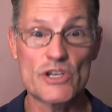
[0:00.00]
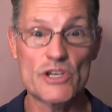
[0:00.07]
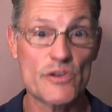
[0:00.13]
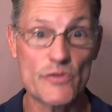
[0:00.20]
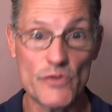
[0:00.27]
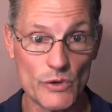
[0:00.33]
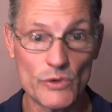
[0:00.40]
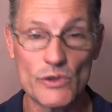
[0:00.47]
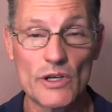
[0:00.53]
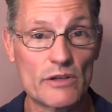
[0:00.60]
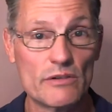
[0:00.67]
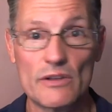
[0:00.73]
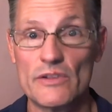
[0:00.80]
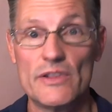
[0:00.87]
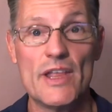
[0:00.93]
a few.
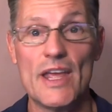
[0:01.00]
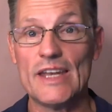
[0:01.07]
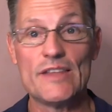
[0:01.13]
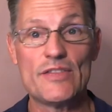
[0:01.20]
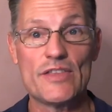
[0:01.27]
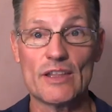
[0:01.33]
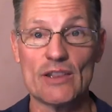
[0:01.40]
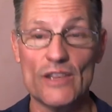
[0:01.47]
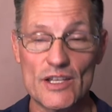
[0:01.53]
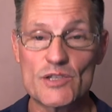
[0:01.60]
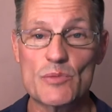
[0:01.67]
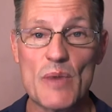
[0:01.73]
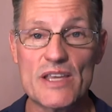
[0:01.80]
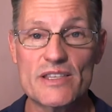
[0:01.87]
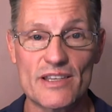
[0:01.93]
Anything that's
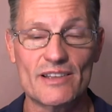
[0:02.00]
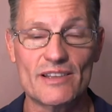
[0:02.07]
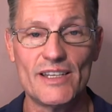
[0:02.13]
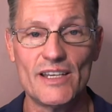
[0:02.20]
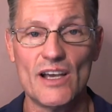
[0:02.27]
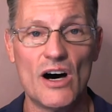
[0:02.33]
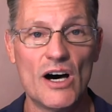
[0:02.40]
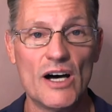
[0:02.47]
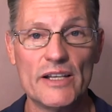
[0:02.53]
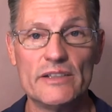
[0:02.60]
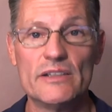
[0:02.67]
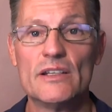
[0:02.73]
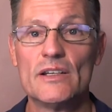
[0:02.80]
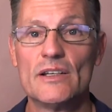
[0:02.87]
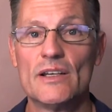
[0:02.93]
basically
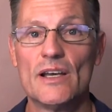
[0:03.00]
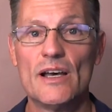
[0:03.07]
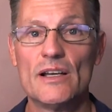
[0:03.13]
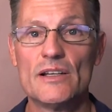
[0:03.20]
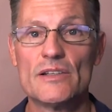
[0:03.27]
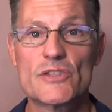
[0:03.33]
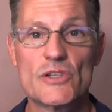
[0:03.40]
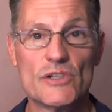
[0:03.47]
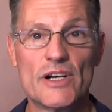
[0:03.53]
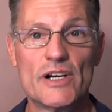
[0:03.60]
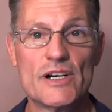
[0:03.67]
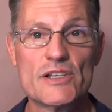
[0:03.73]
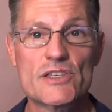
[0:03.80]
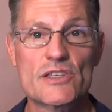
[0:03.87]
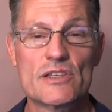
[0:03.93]
on
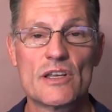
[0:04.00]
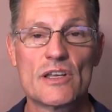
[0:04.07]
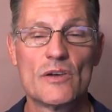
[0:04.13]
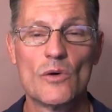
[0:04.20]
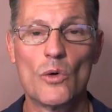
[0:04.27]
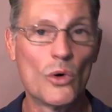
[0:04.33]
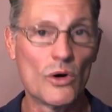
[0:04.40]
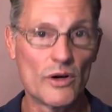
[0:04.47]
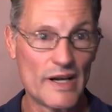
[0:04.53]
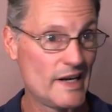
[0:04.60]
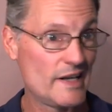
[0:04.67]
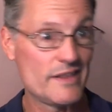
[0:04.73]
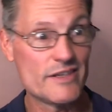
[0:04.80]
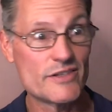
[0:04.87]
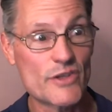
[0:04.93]
Solaris or
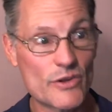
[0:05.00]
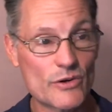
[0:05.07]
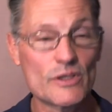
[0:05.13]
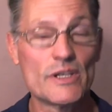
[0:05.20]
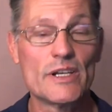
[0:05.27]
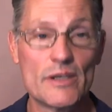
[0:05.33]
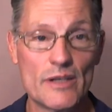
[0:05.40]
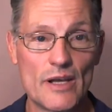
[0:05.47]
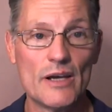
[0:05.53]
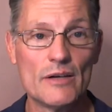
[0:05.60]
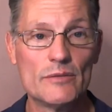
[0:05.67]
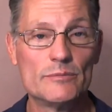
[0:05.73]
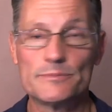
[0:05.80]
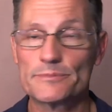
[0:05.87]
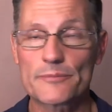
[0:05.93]
any of these other
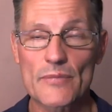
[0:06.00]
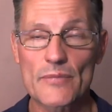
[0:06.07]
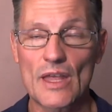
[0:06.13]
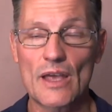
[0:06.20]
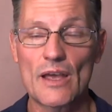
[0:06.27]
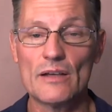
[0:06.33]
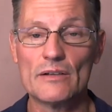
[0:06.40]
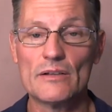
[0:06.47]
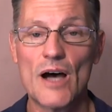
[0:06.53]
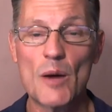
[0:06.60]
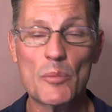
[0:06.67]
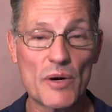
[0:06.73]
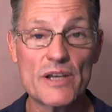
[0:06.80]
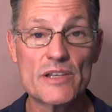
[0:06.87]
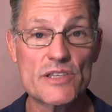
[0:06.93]

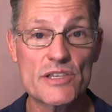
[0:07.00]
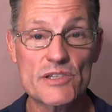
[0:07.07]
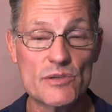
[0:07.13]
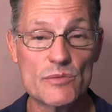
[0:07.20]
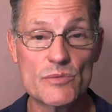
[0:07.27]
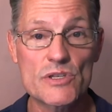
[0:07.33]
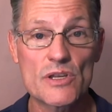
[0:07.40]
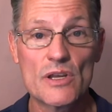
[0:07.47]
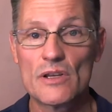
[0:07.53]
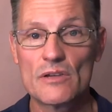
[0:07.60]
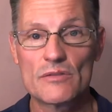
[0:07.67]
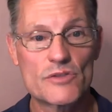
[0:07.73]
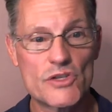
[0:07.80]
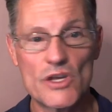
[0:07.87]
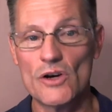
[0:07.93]
operating systems.
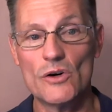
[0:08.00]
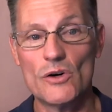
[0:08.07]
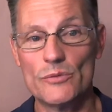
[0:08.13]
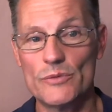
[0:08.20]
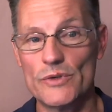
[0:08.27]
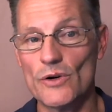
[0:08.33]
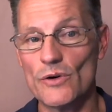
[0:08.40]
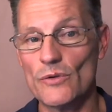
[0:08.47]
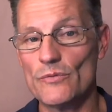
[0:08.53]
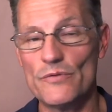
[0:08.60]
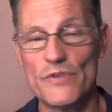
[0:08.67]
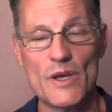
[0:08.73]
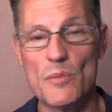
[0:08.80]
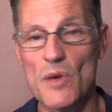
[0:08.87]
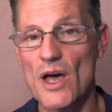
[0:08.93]
So, you know,
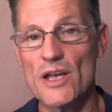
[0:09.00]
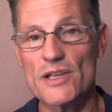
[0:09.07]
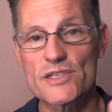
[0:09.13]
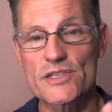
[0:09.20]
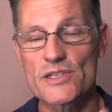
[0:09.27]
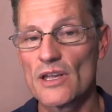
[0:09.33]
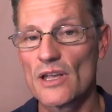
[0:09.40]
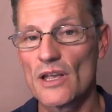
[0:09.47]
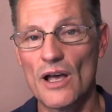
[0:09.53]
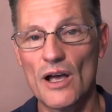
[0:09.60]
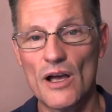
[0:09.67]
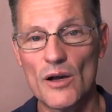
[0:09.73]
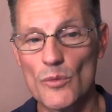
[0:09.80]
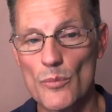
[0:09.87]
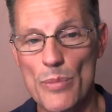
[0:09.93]
VMS,
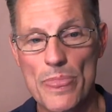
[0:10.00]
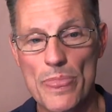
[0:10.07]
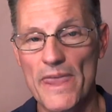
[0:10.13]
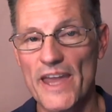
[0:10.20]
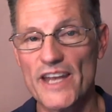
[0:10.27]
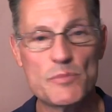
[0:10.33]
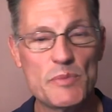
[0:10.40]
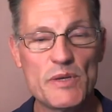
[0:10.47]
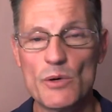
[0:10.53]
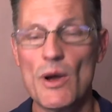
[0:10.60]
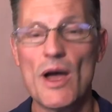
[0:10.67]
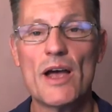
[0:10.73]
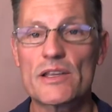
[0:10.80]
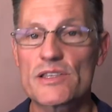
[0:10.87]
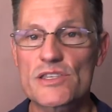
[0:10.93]

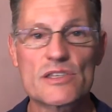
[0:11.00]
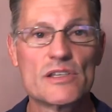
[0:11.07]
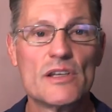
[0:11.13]
HPUX,